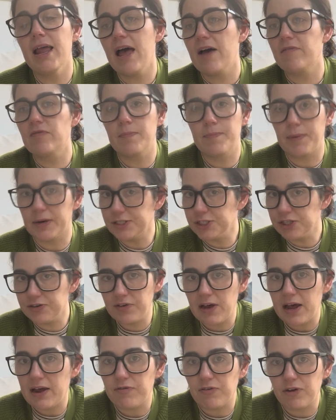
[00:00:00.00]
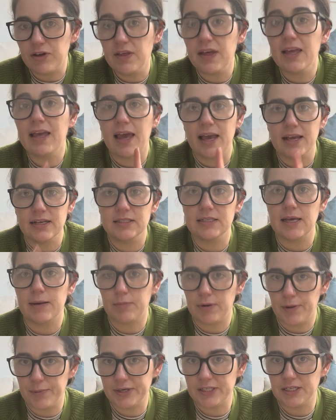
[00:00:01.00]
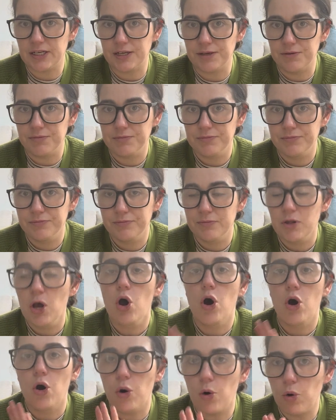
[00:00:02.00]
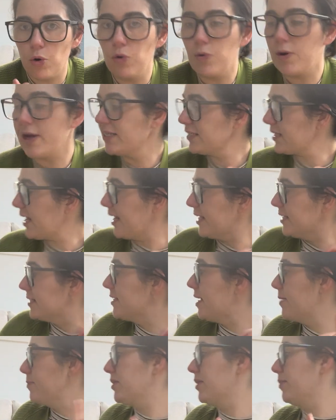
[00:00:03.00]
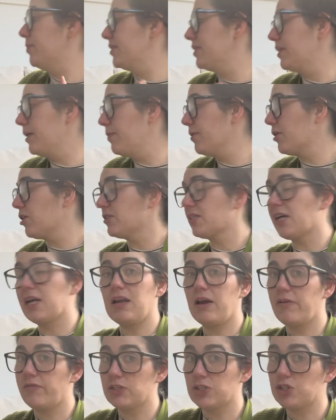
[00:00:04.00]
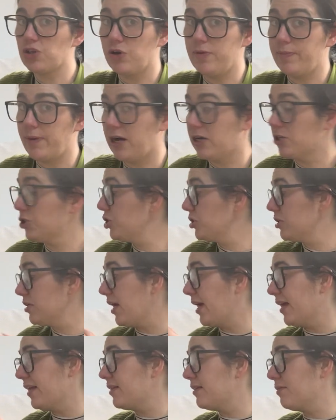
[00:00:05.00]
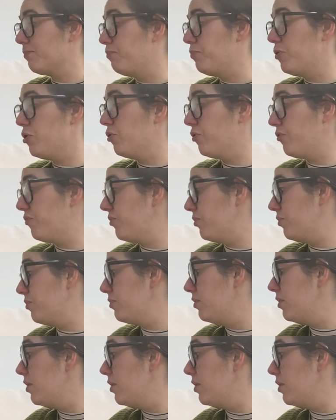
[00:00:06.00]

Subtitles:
a budget for everything except Liberty. Always except Liberty, because I love it so much. Beautiful.